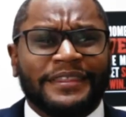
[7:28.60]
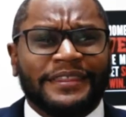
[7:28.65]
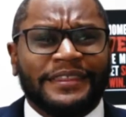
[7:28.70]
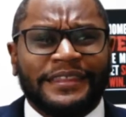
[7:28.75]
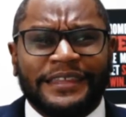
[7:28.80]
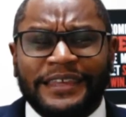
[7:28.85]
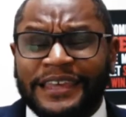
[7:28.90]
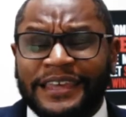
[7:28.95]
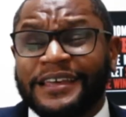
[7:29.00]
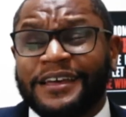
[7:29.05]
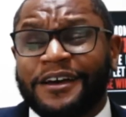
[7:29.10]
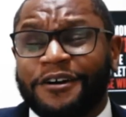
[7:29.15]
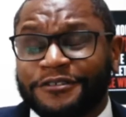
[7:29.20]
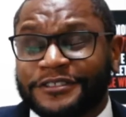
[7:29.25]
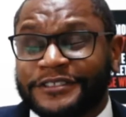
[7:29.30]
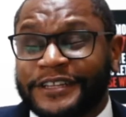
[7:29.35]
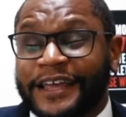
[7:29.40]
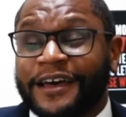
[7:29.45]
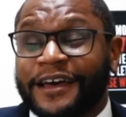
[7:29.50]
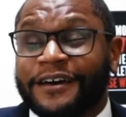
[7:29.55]
It goes
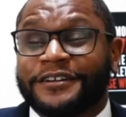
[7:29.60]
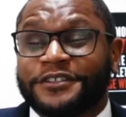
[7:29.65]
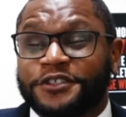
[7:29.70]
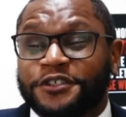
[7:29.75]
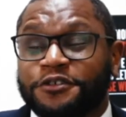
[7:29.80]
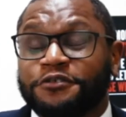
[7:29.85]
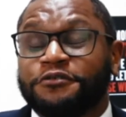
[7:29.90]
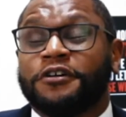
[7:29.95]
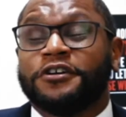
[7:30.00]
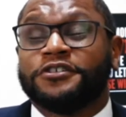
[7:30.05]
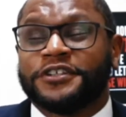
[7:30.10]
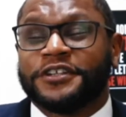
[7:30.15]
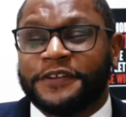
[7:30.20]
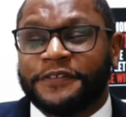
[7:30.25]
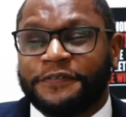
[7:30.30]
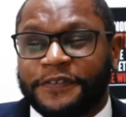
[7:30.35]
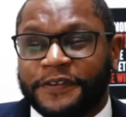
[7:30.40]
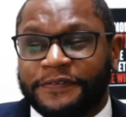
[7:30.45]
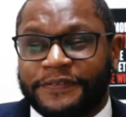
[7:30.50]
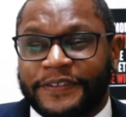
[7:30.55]
down to
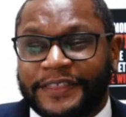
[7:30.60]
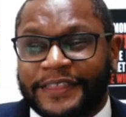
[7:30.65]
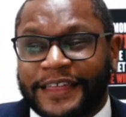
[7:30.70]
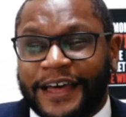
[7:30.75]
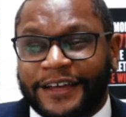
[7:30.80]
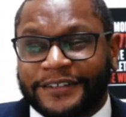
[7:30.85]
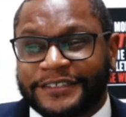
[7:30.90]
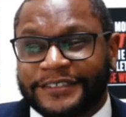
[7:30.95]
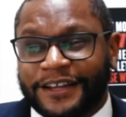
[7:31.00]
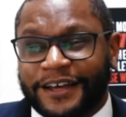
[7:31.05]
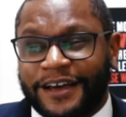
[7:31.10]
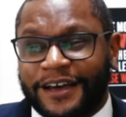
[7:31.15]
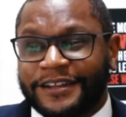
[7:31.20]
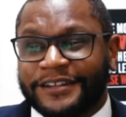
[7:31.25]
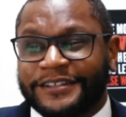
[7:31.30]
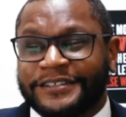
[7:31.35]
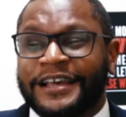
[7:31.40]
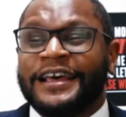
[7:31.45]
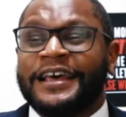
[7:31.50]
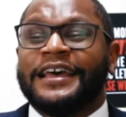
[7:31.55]
$250,000,
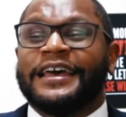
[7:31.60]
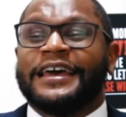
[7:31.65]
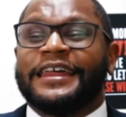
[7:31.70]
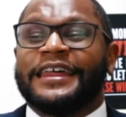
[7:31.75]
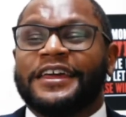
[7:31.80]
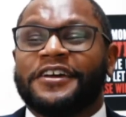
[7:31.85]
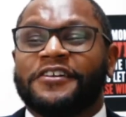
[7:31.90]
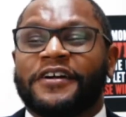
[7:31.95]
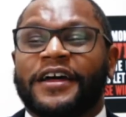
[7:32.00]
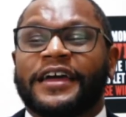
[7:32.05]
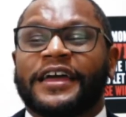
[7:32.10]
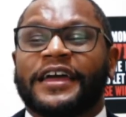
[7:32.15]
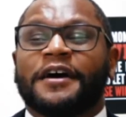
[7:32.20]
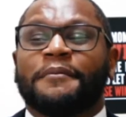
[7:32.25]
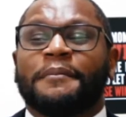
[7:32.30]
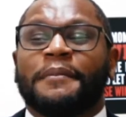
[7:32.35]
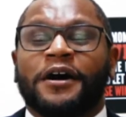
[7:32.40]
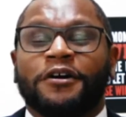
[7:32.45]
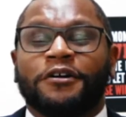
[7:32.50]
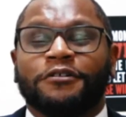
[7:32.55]
and here I am.
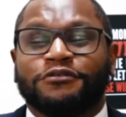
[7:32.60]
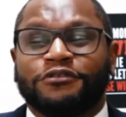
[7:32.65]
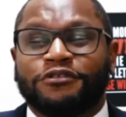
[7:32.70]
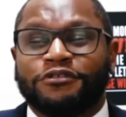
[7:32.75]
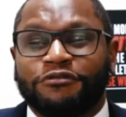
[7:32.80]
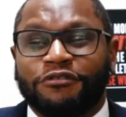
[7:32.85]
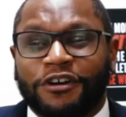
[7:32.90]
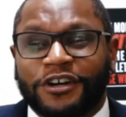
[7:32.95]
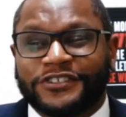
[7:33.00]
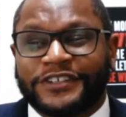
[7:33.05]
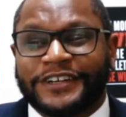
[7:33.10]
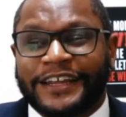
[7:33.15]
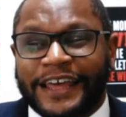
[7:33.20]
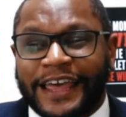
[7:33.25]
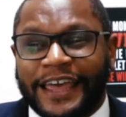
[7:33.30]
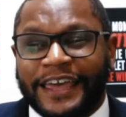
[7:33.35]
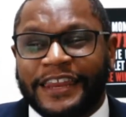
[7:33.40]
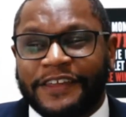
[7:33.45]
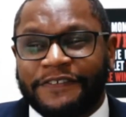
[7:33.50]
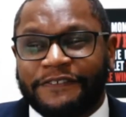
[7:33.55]
I owe
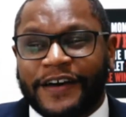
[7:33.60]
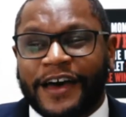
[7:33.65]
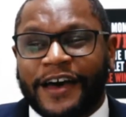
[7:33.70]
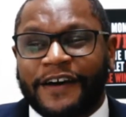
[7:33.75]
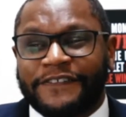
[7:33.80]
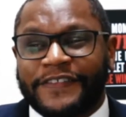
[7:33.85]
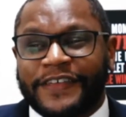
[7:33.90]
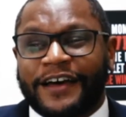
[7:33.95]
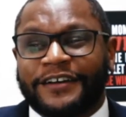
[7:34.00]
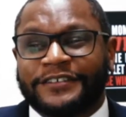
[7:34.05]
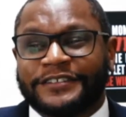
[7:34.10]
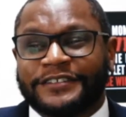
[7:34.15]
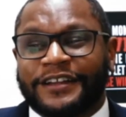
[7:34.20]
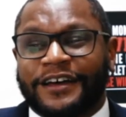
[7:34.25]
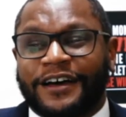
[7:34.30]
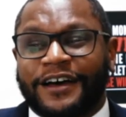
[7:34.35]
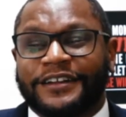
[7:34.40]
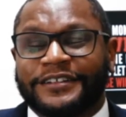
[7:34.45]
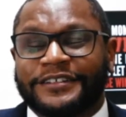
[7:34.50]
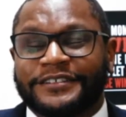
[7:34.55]

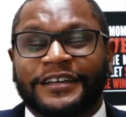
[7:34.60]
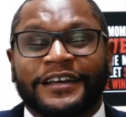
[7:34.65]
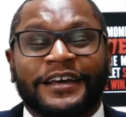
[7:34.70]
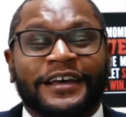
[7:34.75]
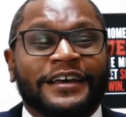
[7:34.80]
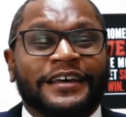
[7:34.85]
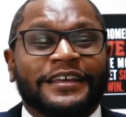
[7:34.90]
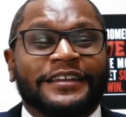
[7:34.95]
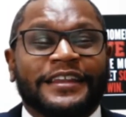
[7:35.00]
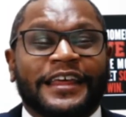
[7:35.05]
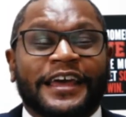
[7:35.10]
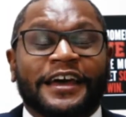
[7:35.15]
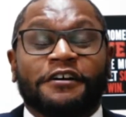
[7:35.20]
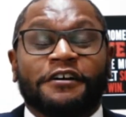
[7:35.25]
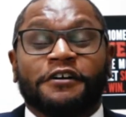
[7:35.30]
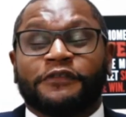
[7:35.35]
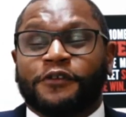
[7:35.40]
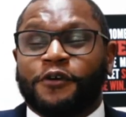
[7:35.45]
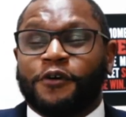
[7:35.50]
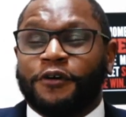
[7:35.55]
$285,000. Now,
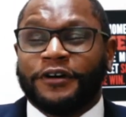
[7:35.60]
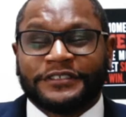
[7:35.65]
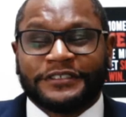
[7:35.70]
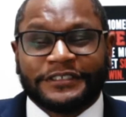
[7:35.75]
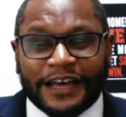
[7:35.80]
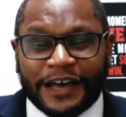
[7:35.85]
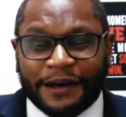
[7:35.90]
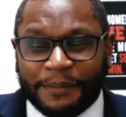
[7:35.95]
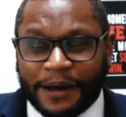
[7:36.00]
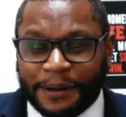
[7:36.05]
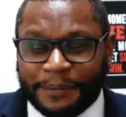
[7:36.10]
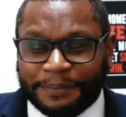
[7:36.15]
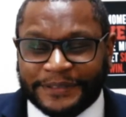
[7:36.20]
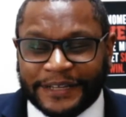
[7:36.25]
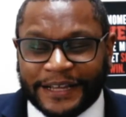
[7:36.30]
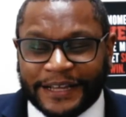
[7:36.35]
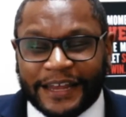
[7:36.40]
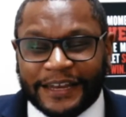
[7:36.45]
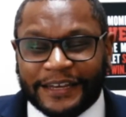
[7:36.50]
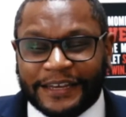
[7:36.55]
of course, I'm
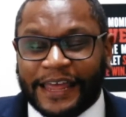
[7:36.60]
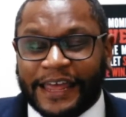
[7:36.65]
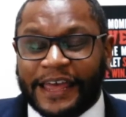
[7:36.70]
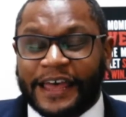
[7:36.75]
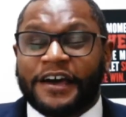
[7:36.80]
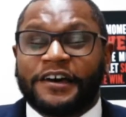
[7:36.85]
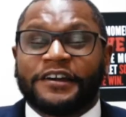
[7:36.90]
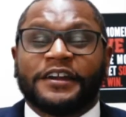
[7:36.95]
upside down.